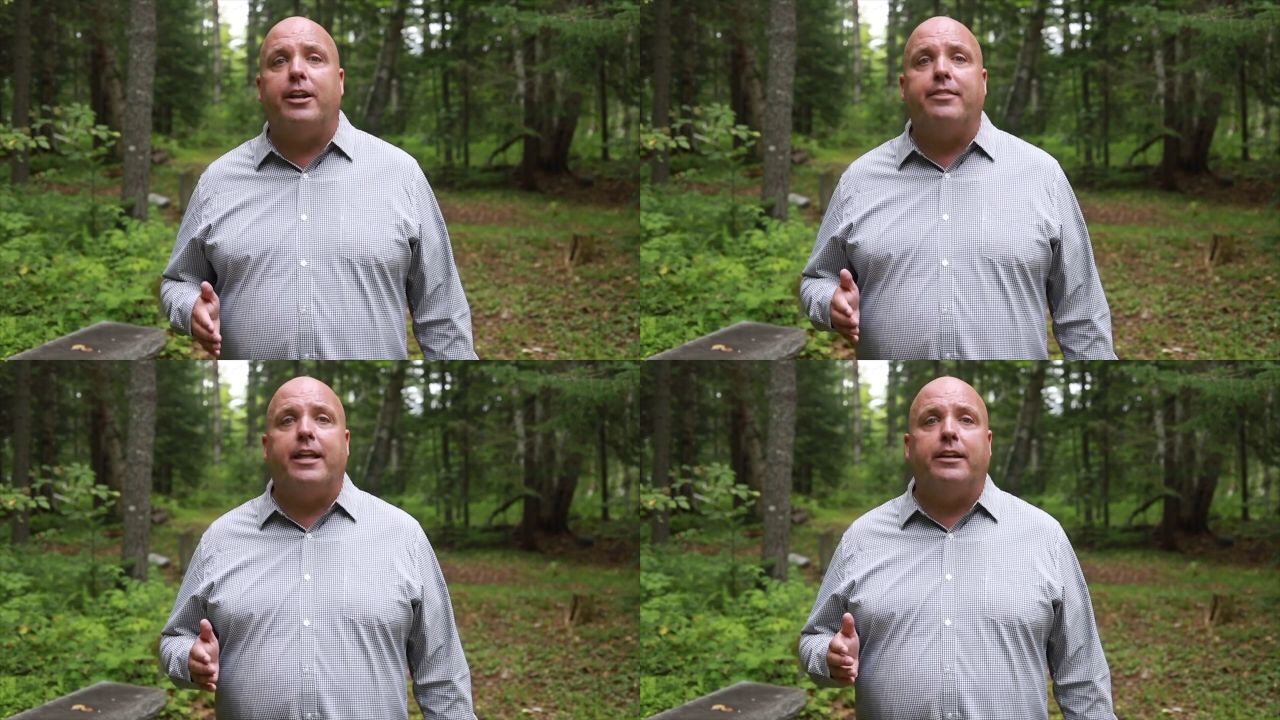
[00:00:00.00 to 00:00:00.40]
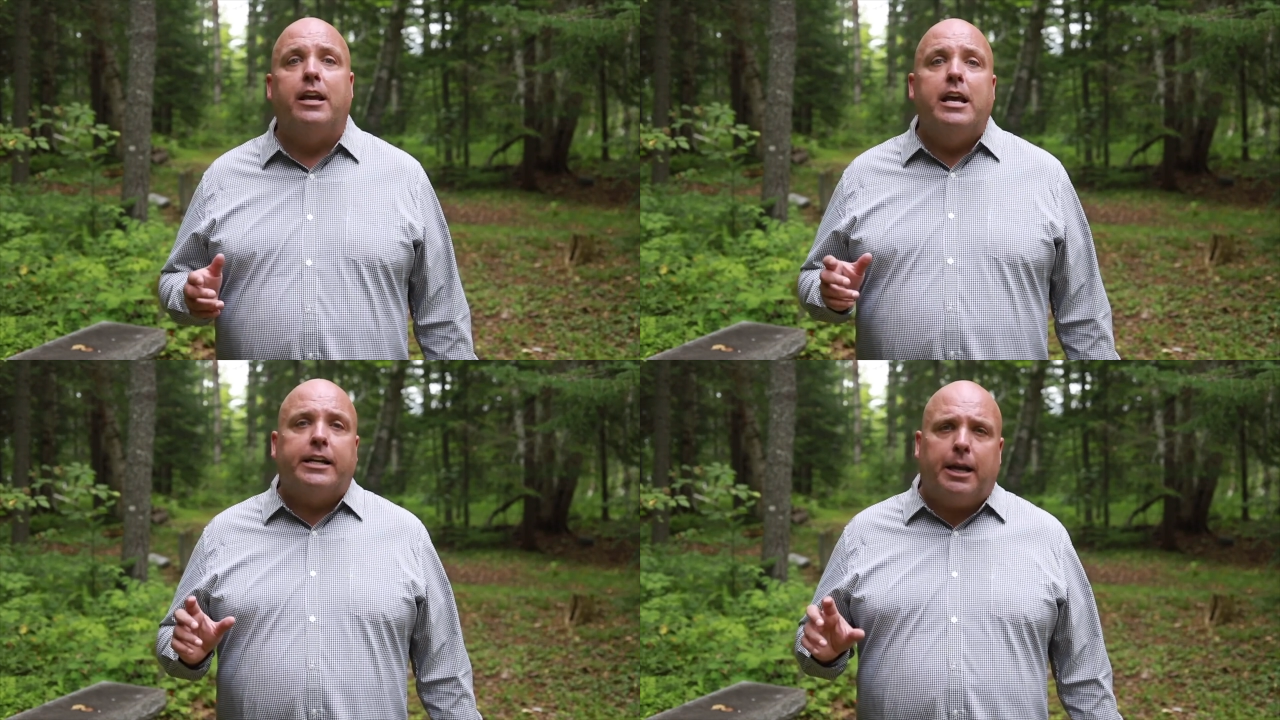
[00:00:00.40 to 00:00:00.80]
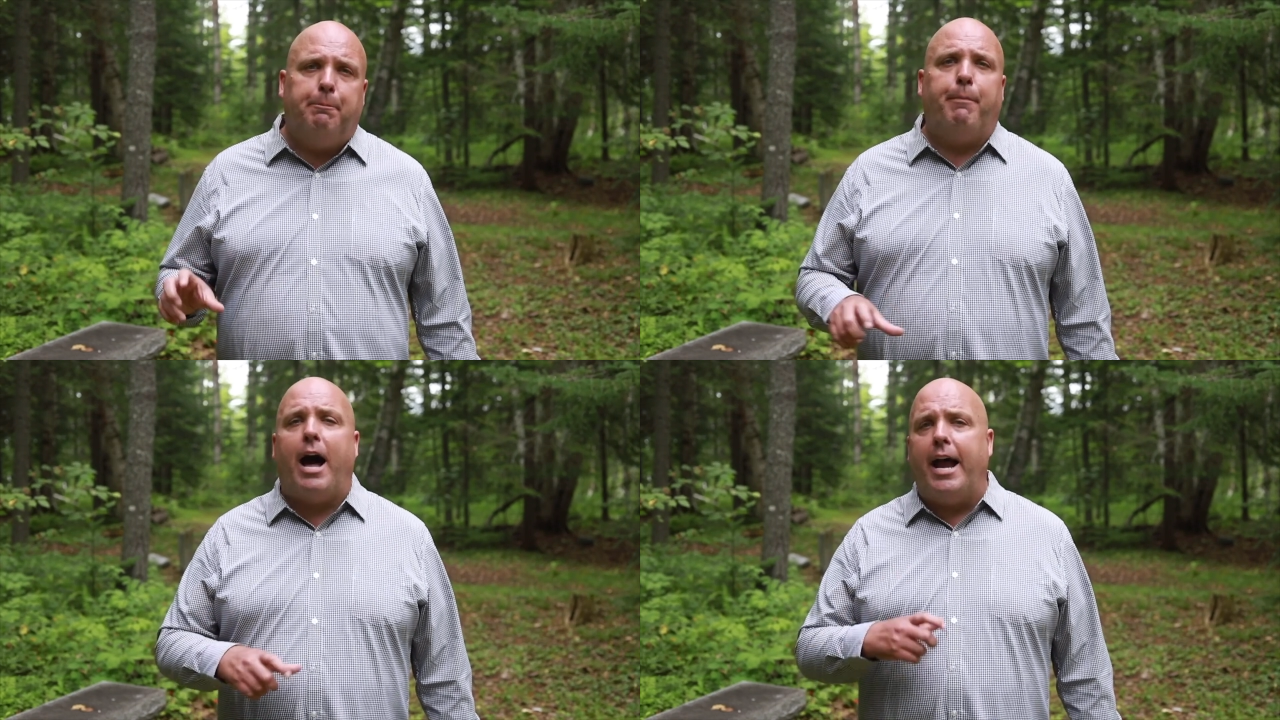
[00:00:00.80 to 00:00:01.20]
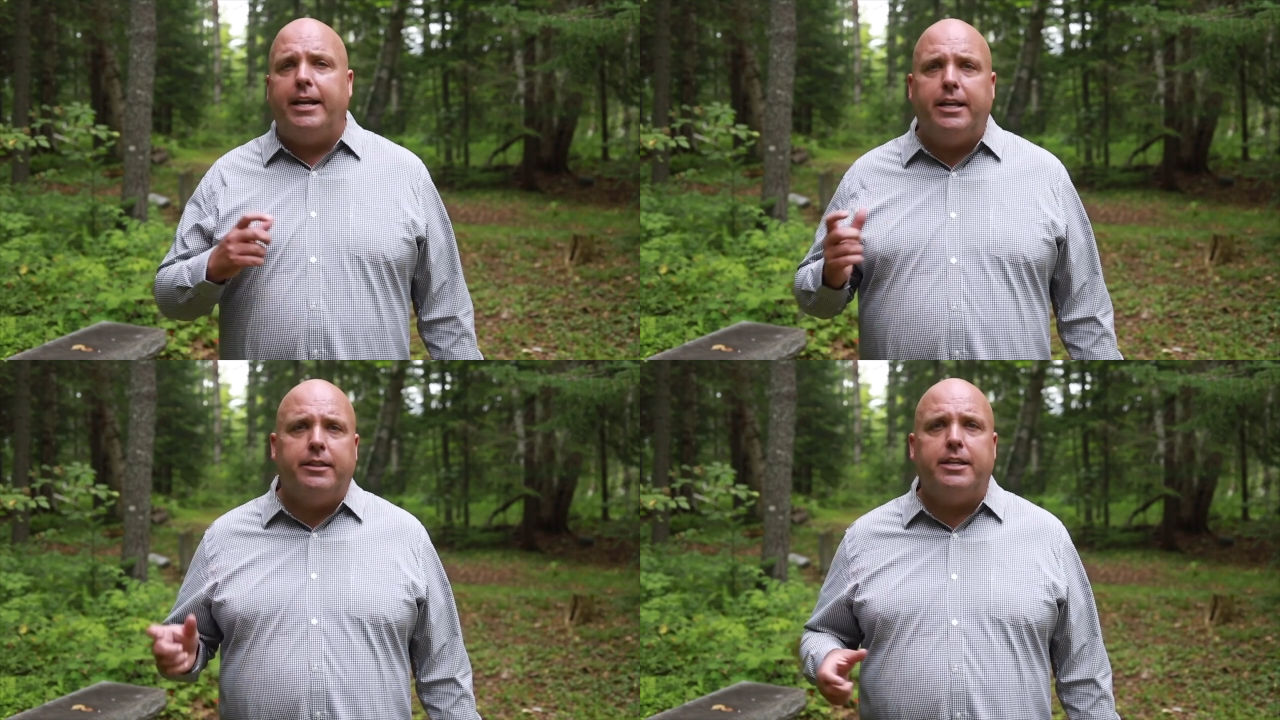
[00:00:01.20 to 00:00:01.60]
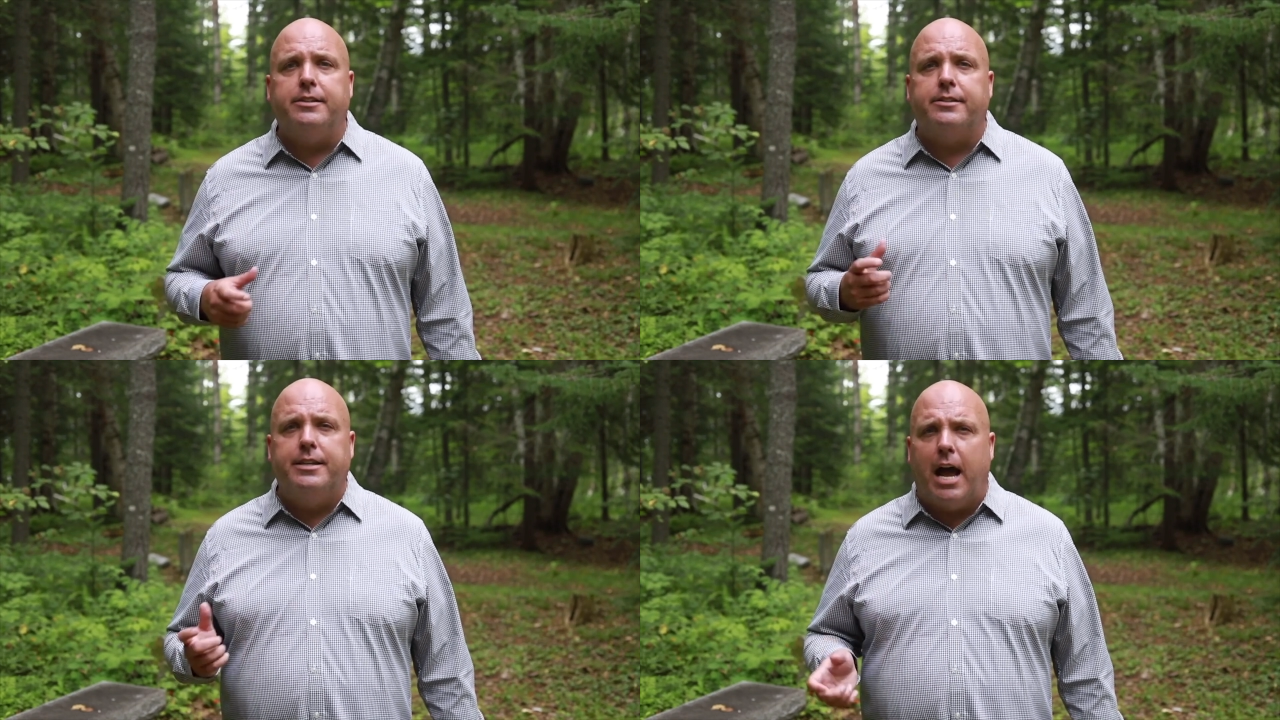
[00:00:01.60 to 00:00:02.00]
and then combining
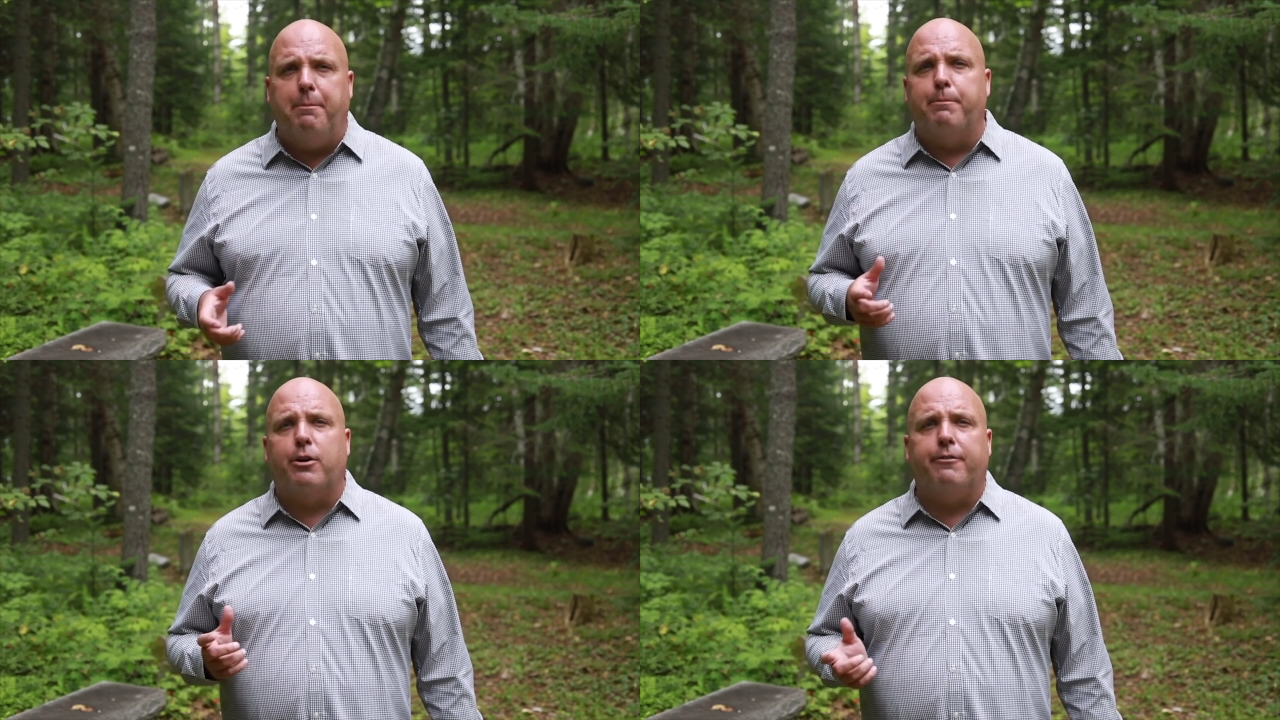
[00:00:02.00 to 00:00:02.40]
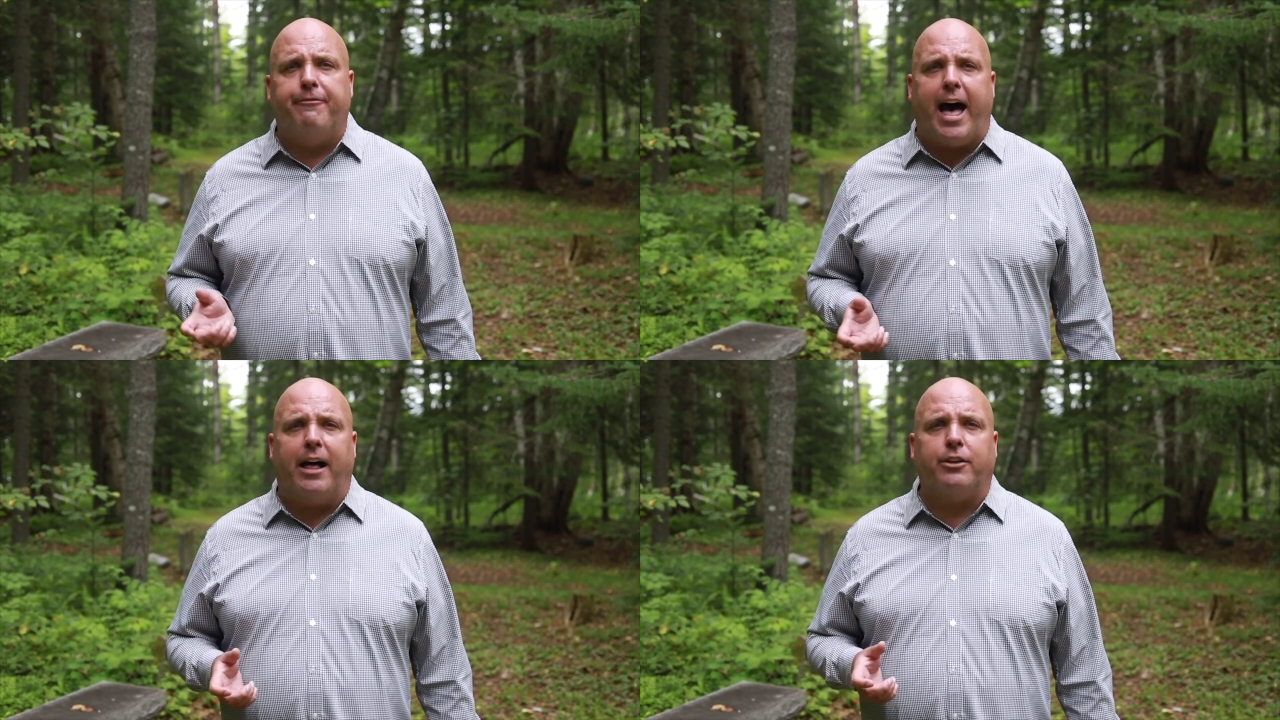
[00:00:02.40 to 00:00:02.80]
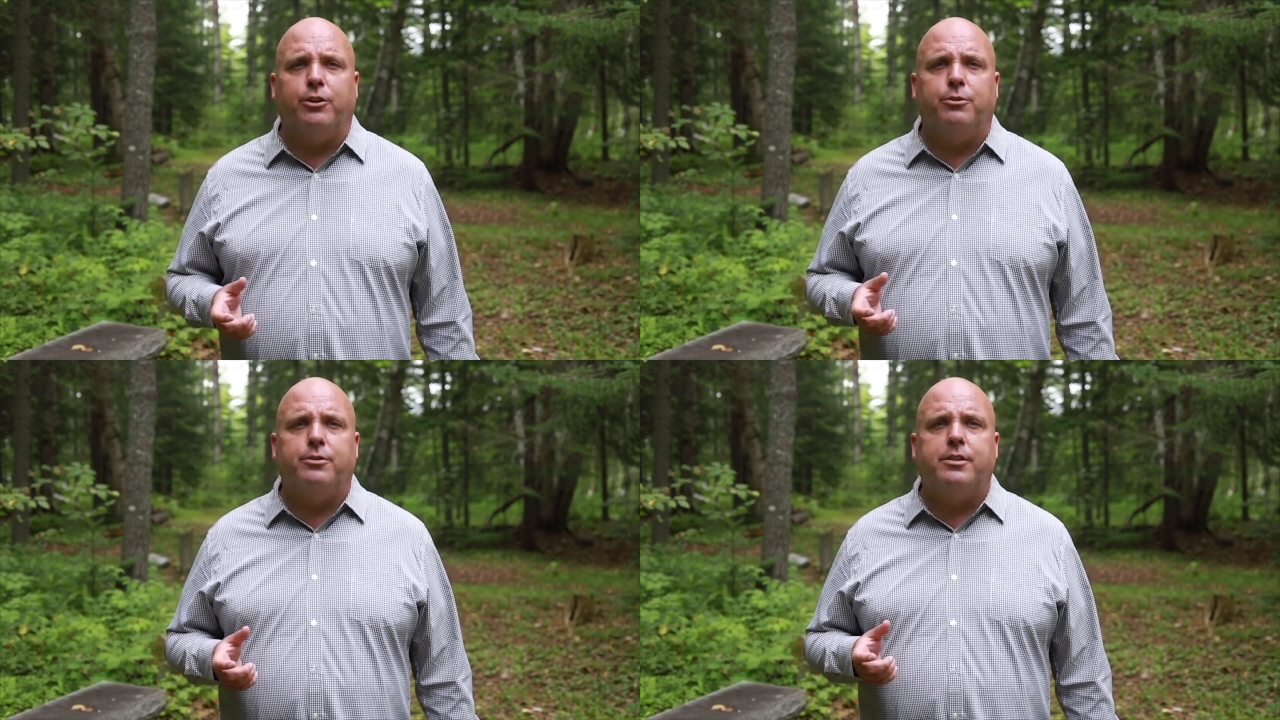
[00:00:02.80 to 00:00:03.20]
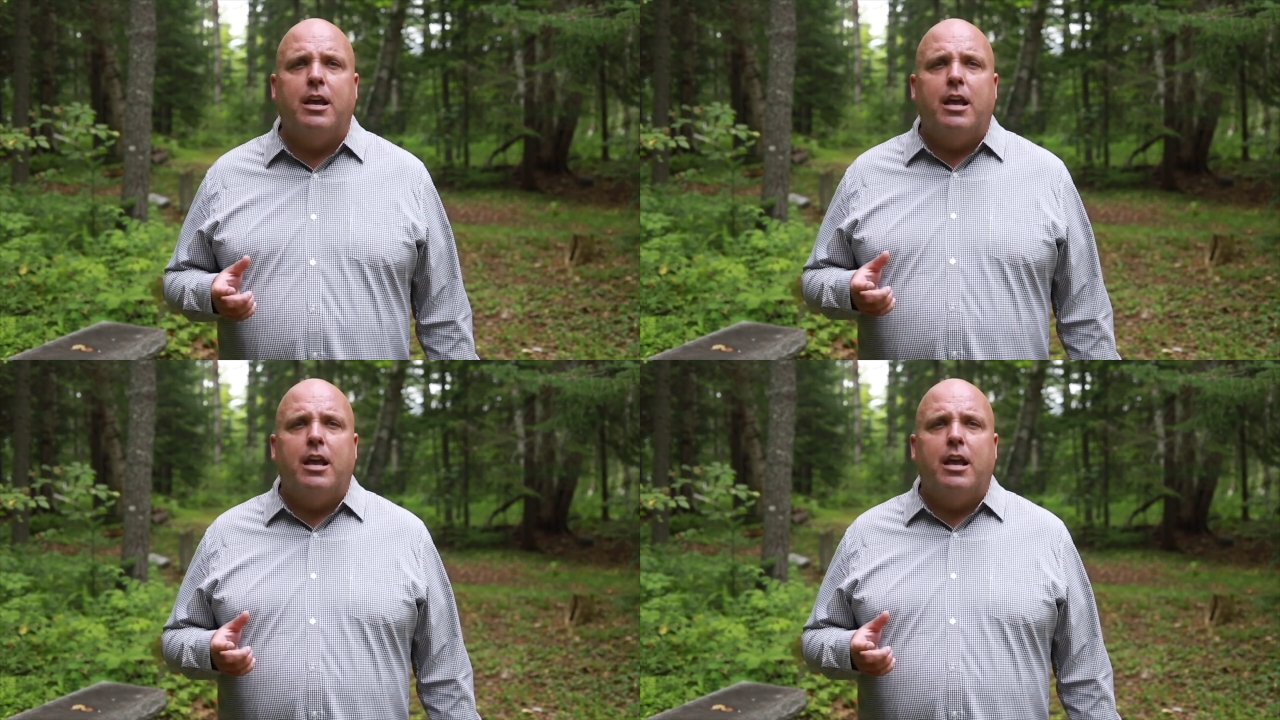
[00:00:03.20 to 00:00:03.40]
these number values